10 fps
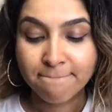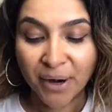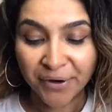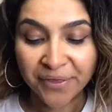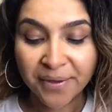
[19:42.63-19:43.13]

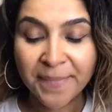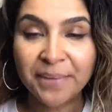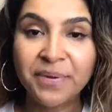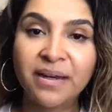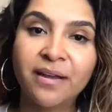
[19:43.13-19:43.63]
Martha,
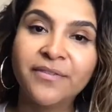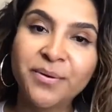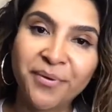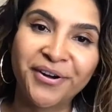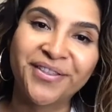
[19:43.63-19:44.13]
my beloved
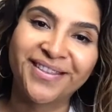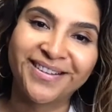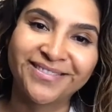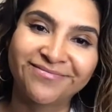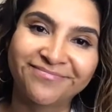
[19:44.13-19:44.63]
Martha.